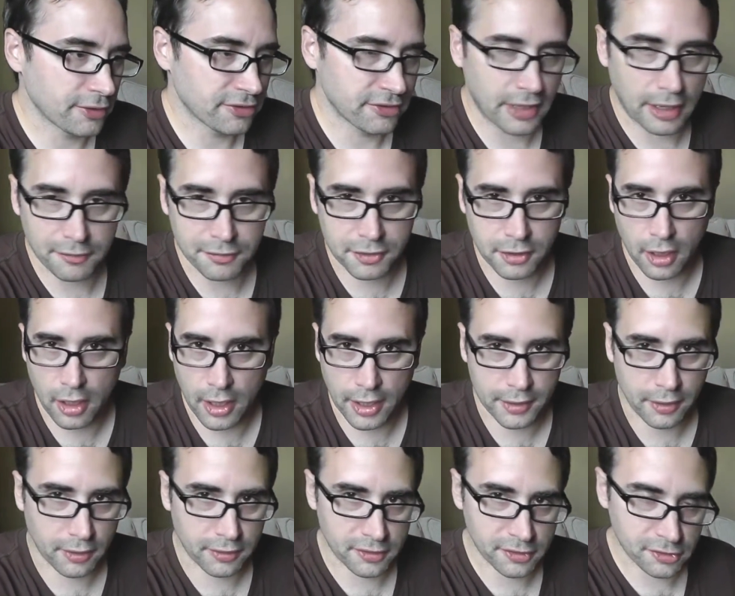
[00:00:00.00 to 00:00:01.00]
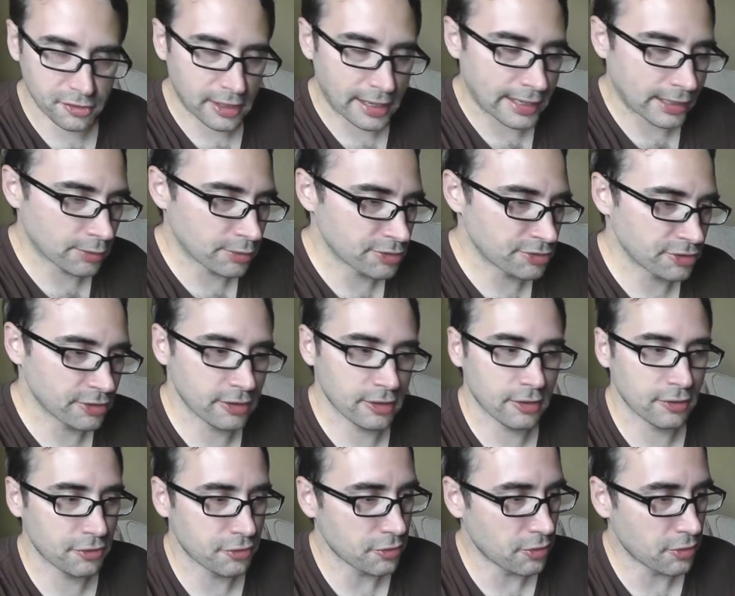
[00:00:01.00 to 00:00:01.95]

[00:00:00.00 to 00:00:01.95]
self-taught all these languages,